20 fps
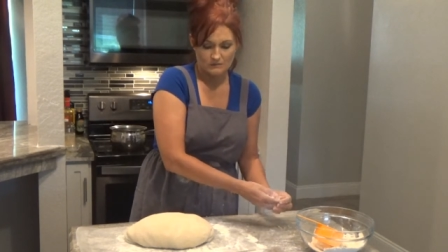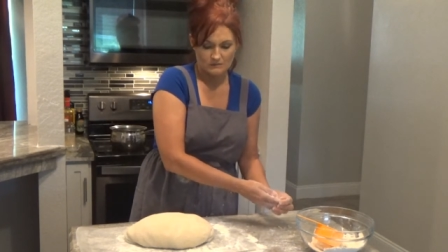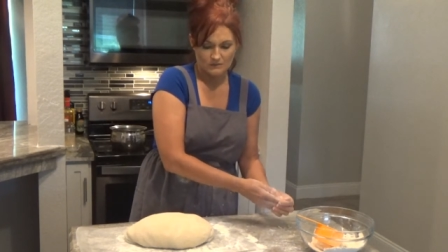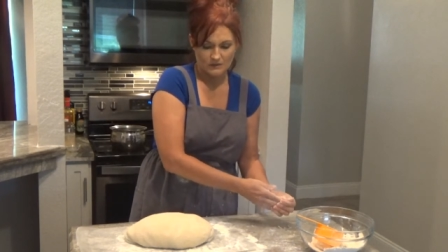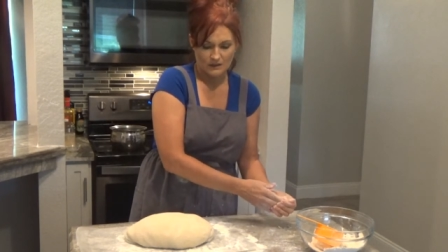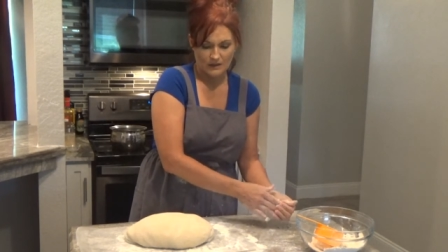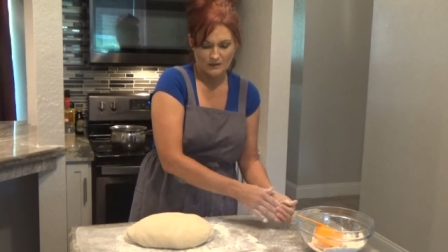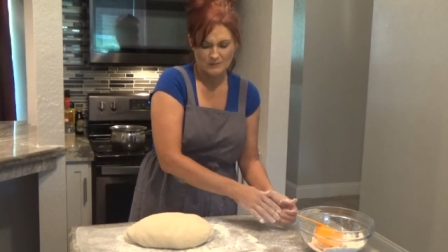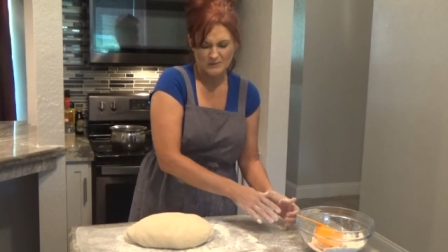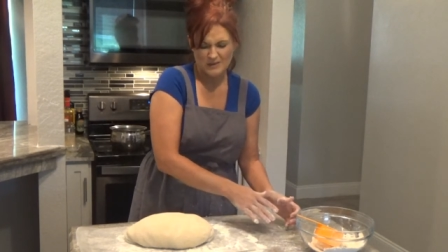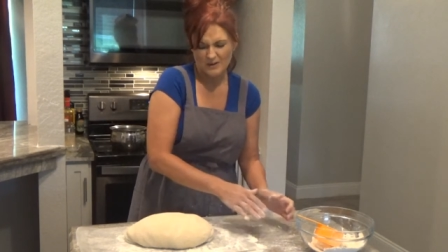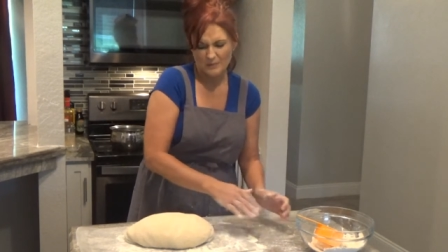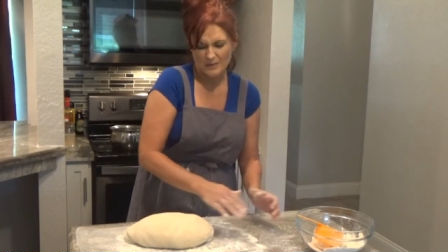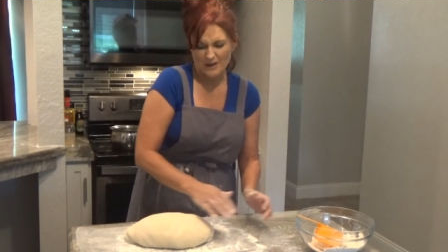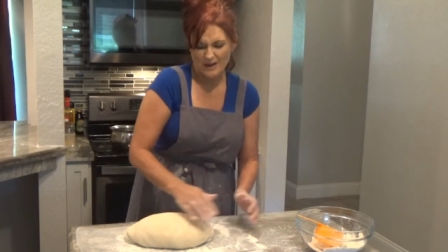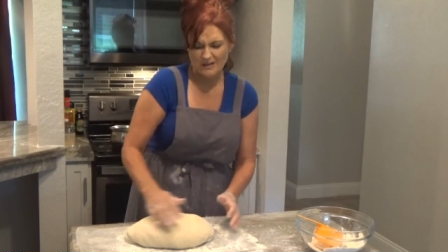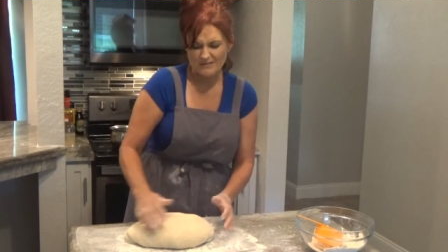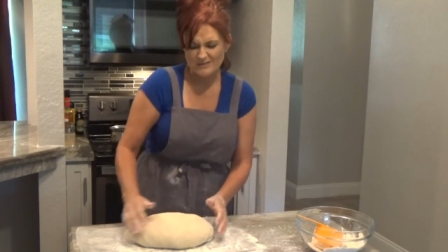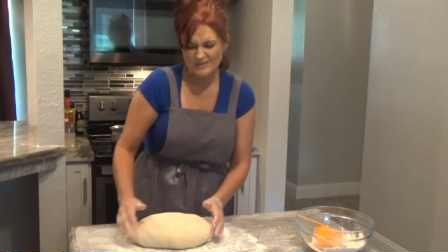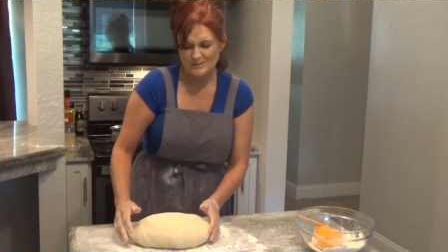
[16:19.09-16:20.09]
And I'm talking
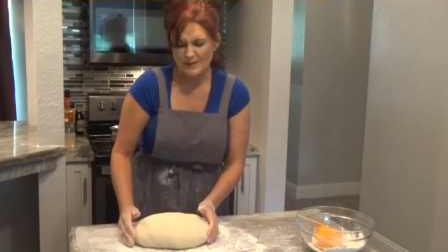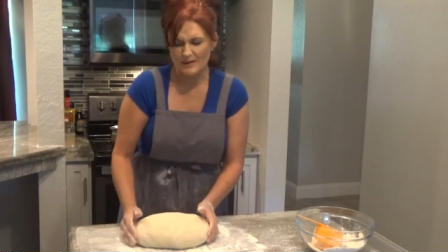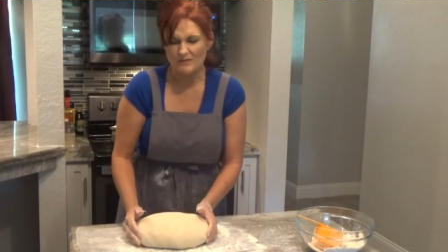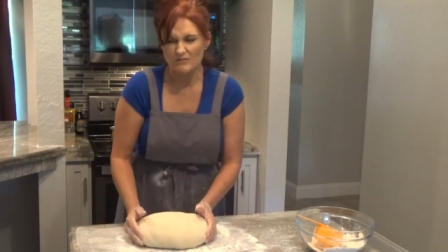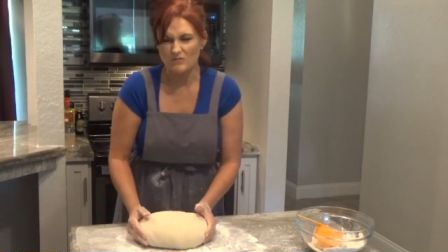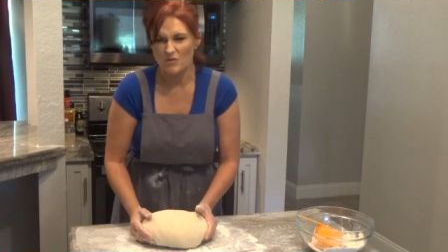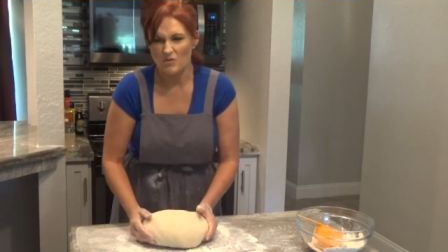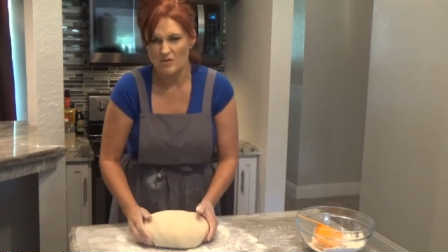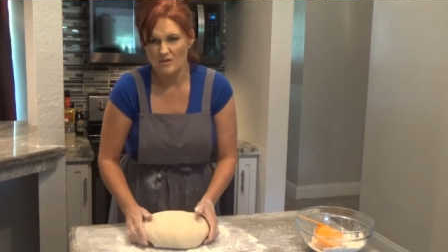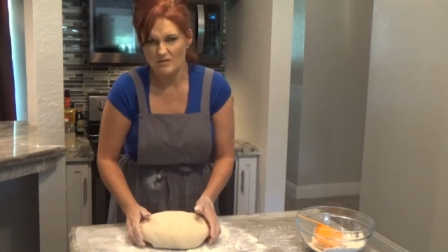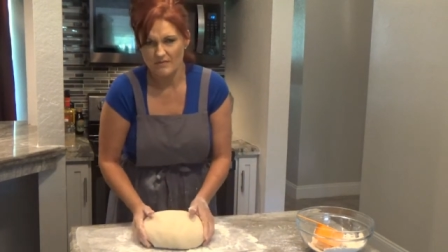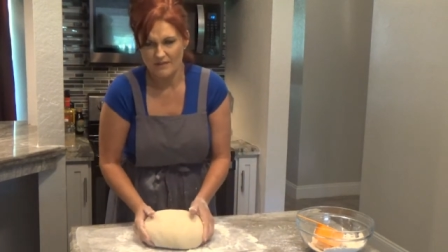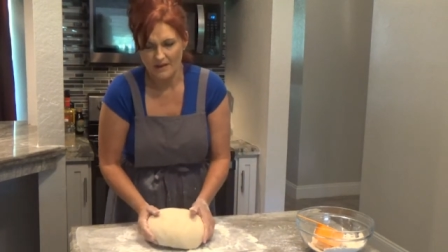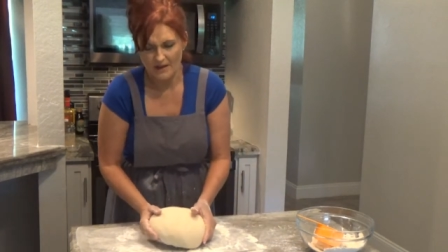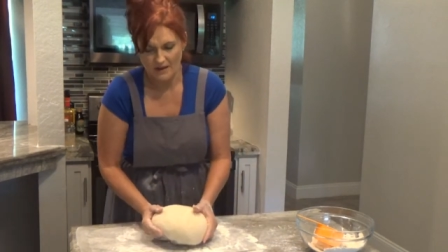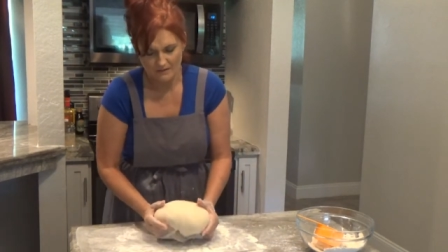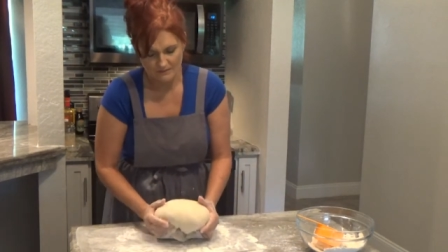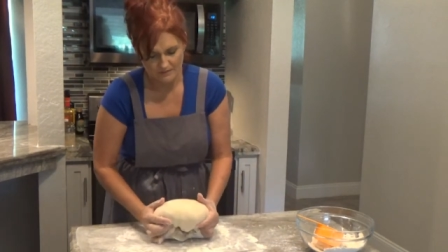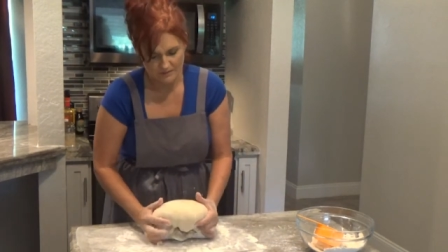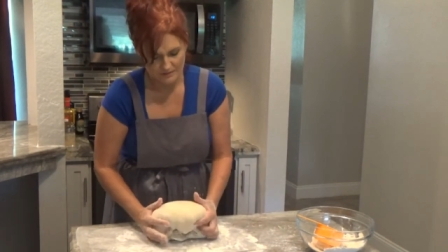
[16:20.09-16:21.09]
about I was about 4 or
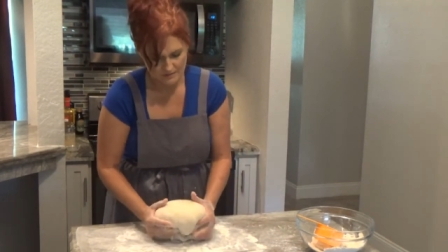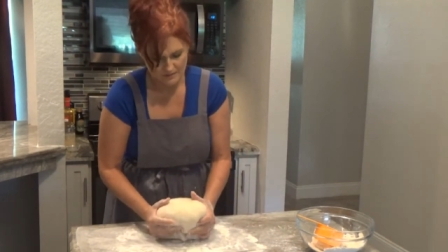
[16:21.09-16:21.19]
5.